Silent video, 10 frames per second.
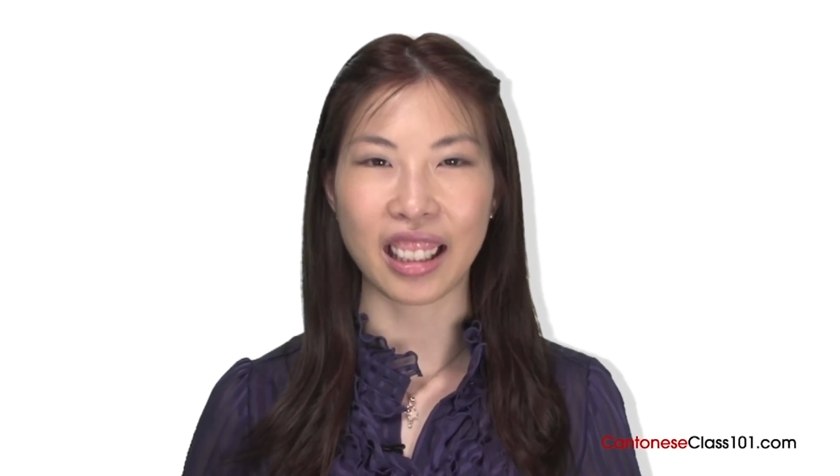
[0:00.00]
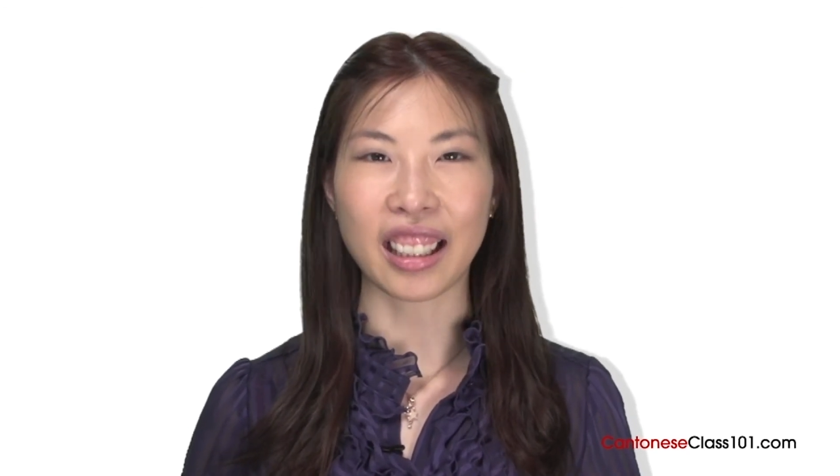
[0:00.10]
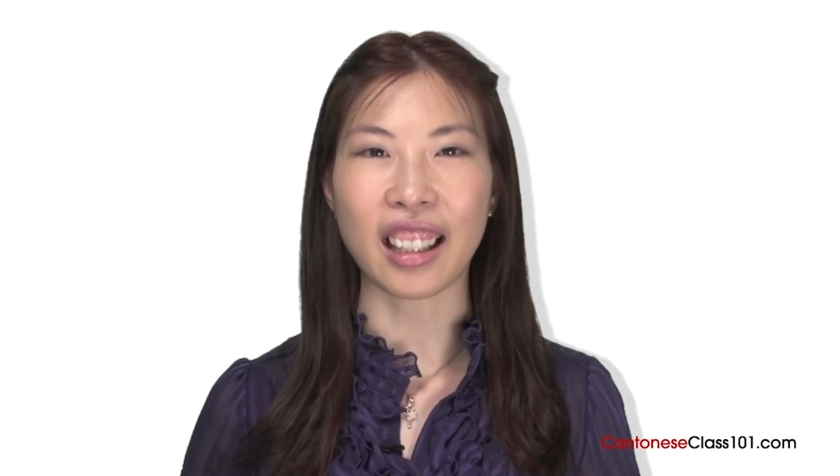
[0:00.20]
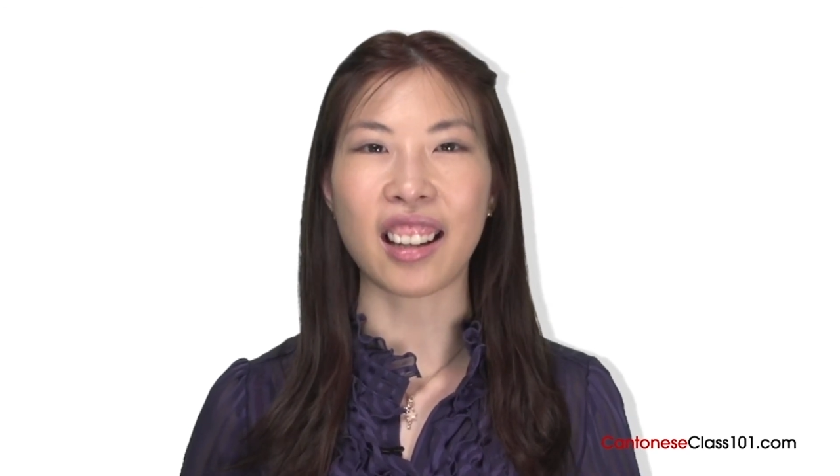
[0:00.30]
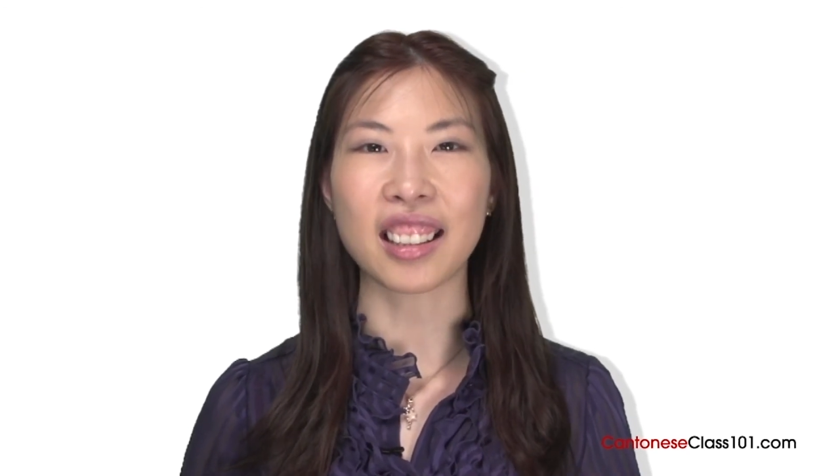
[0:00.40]

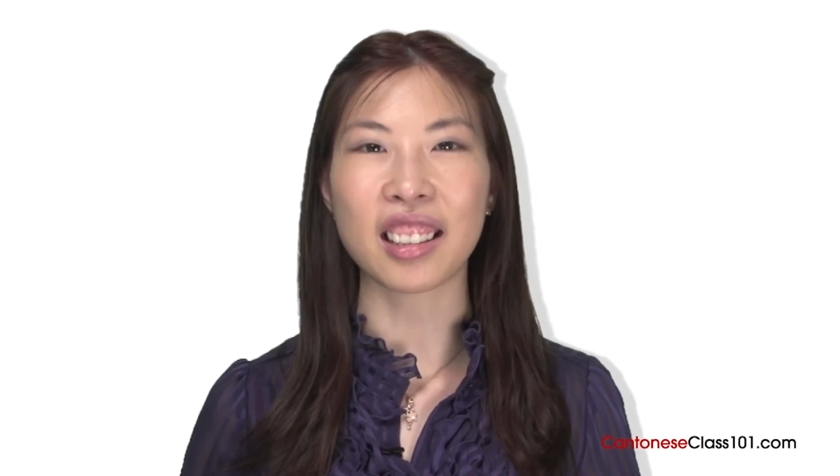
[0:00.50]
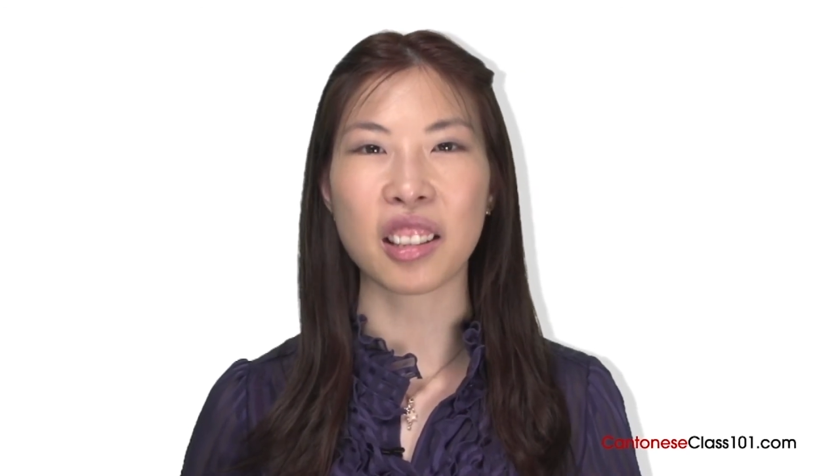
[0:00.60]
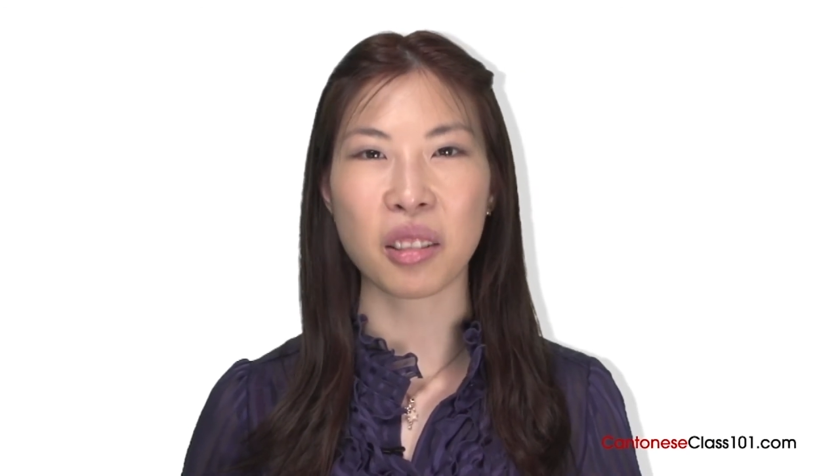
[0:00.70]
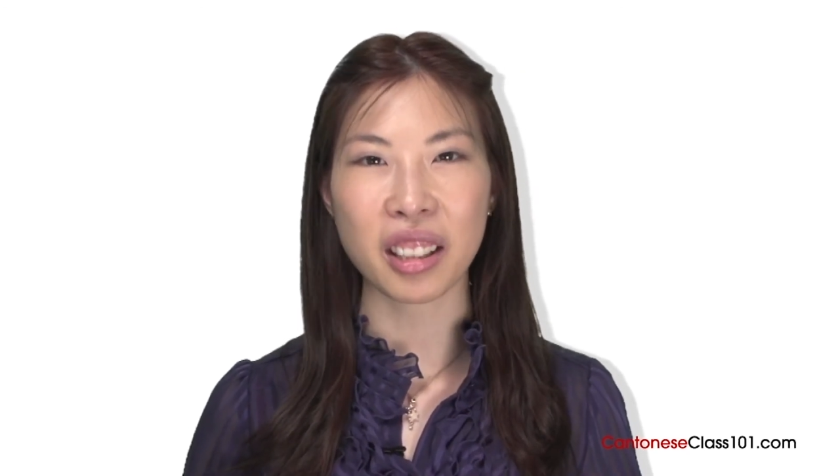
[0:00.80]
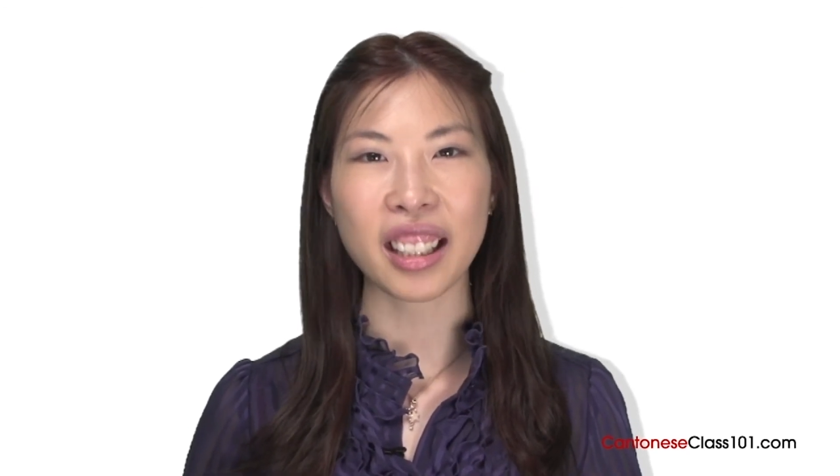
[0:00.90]
It costs
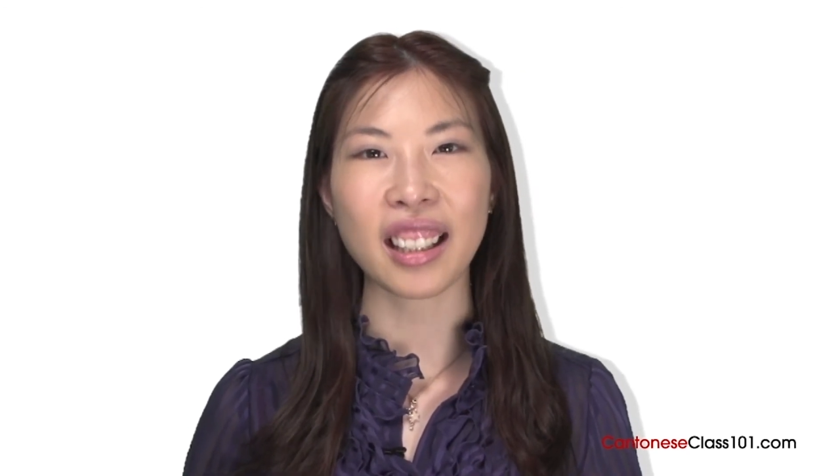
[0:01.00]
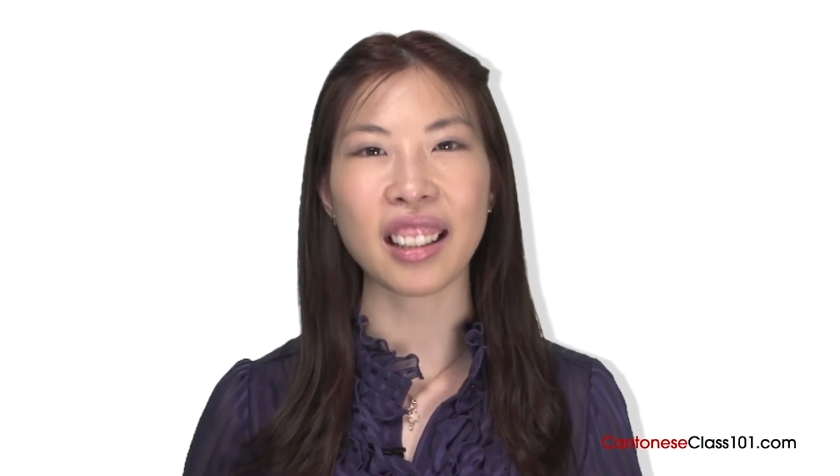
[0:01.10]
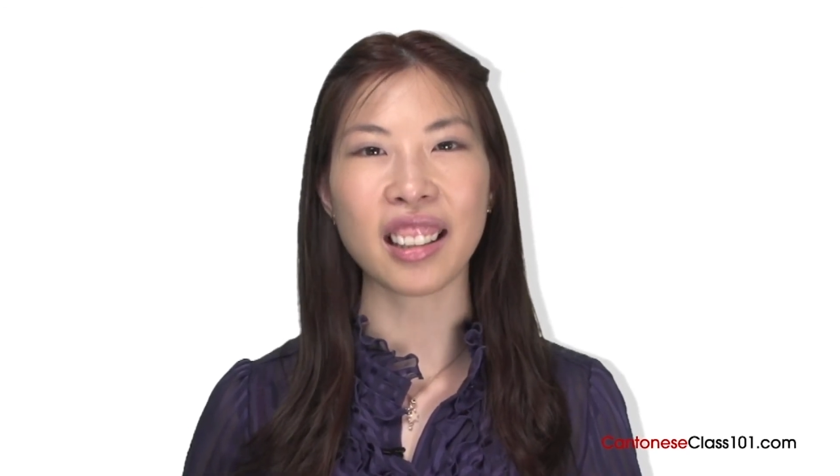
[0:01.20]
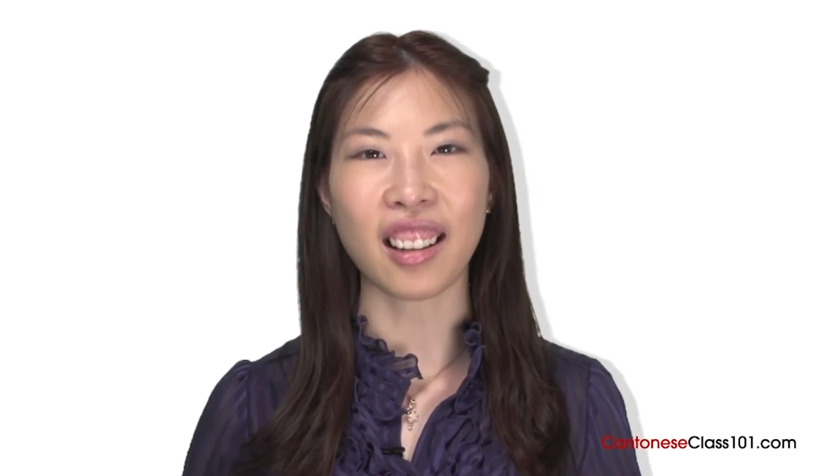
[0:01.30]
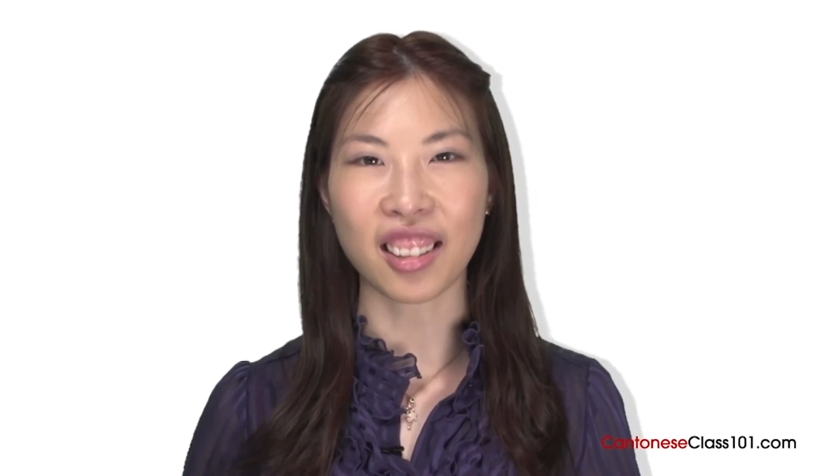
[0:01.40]

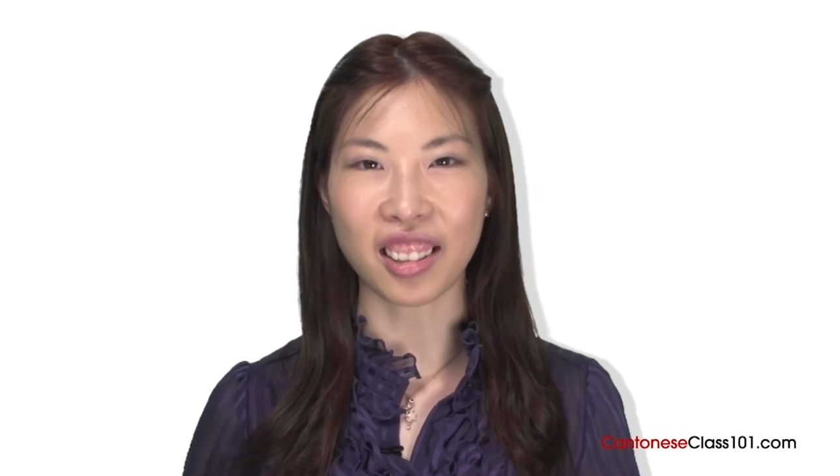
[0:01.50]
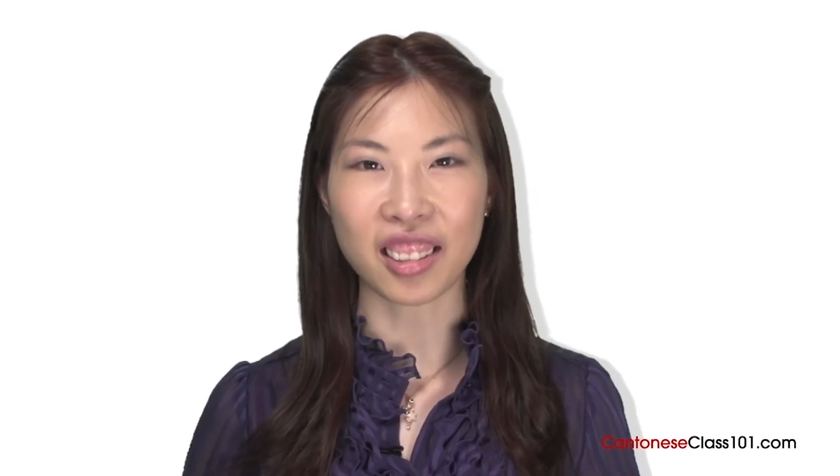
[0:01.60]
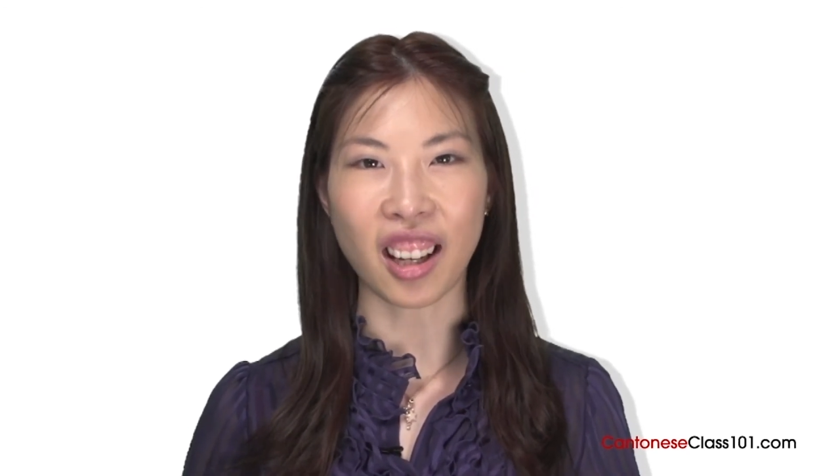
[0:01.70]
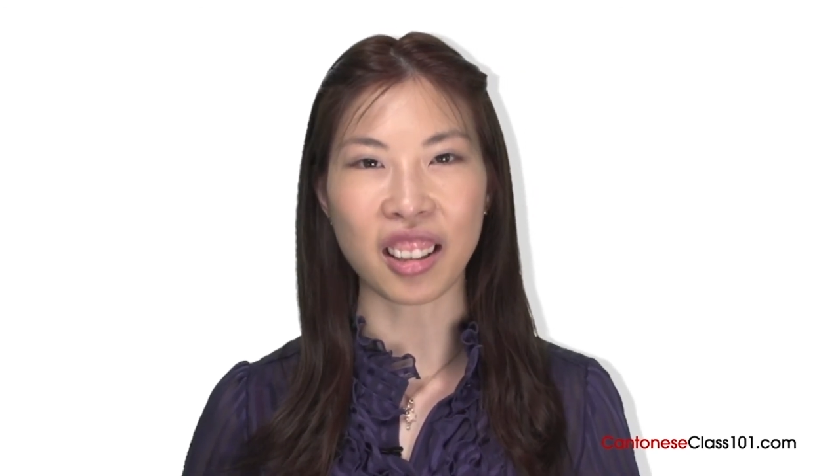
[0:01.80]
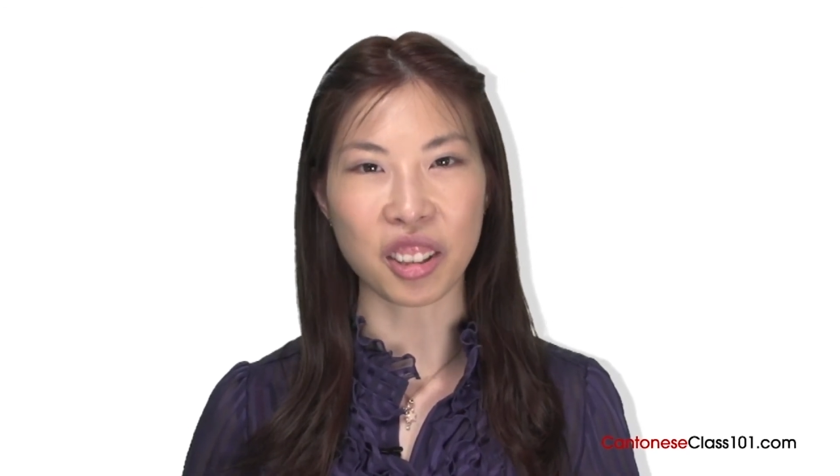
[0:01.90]
thirty-nine Hong
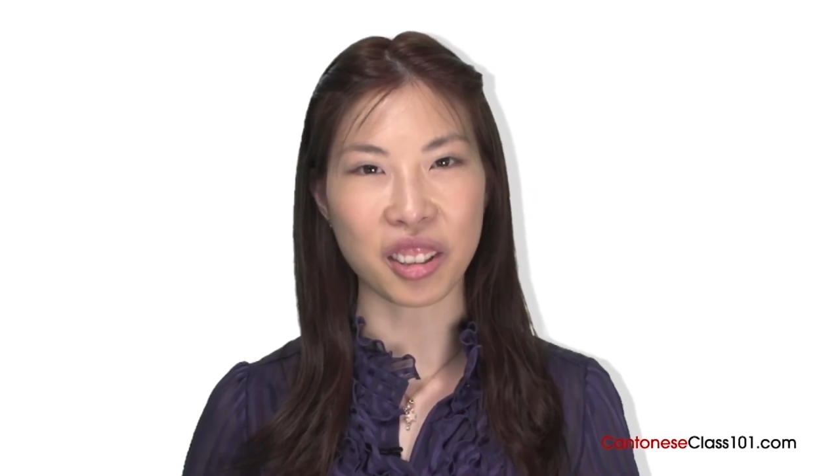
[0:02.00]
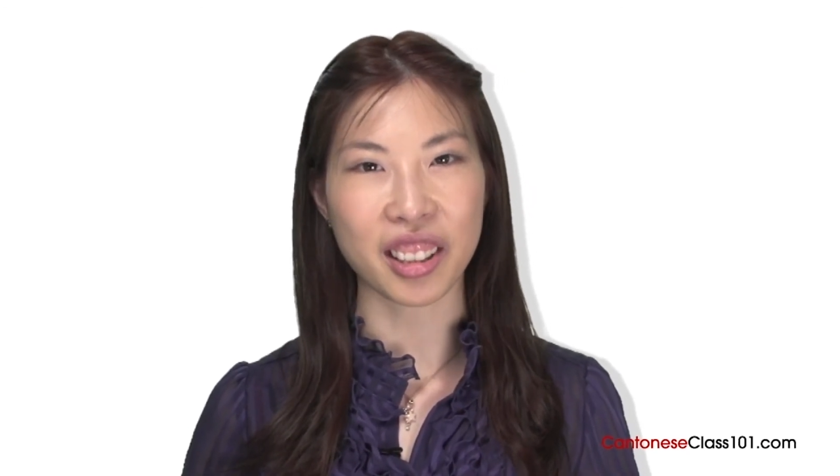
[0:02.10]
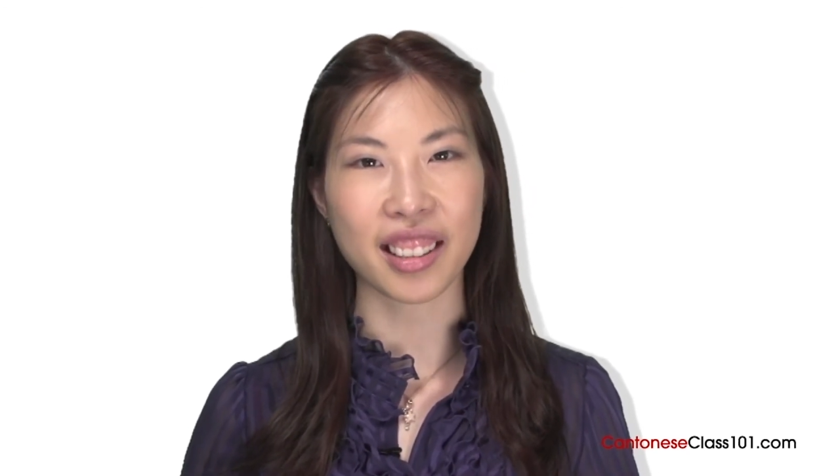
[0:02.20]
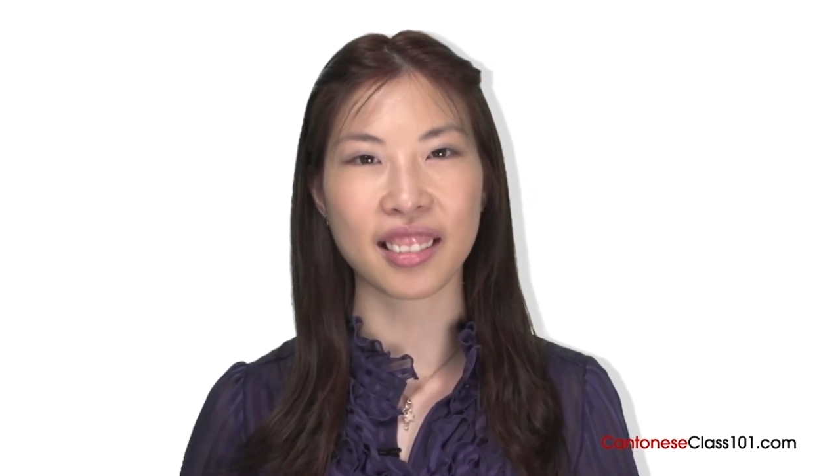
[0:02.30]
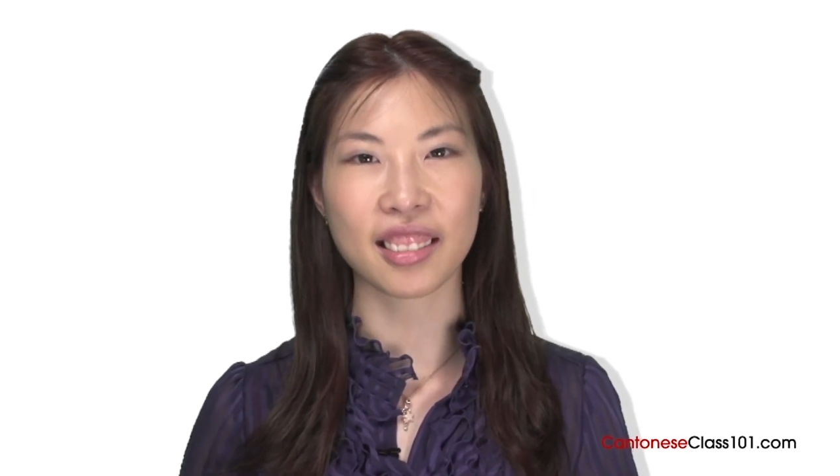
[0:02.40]
Kong
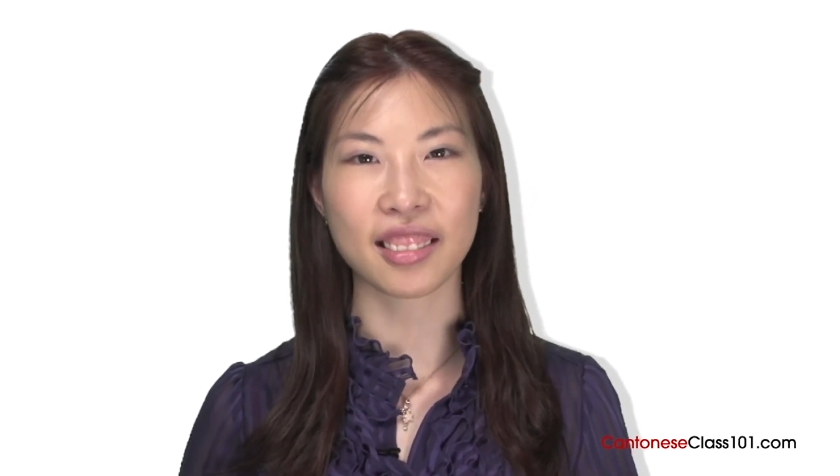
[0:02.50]
dollars.